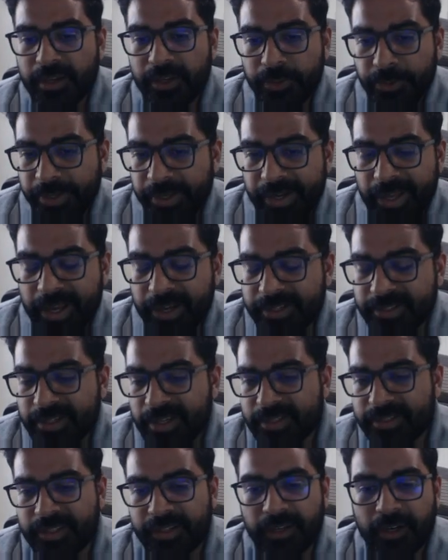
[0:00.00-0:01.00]
you get
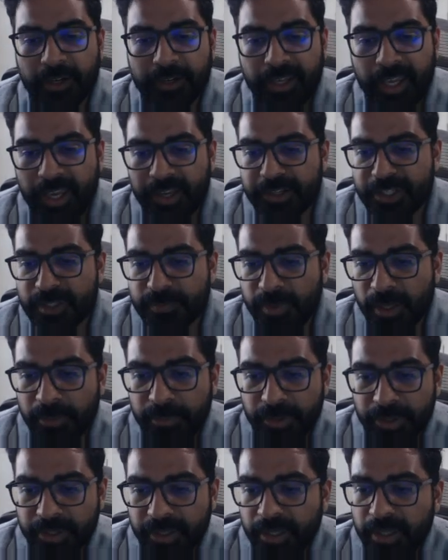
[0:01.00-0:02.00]
access to the Arceus
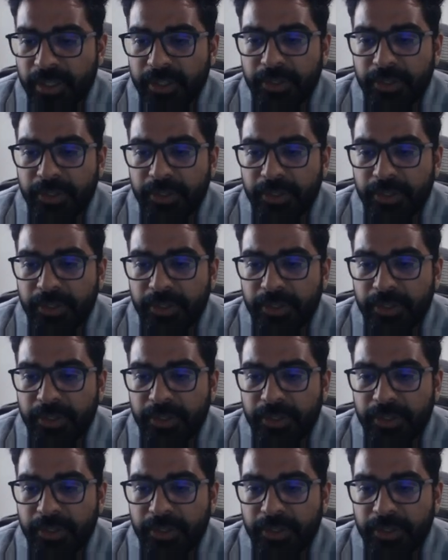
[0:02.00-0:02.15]
Spellbook.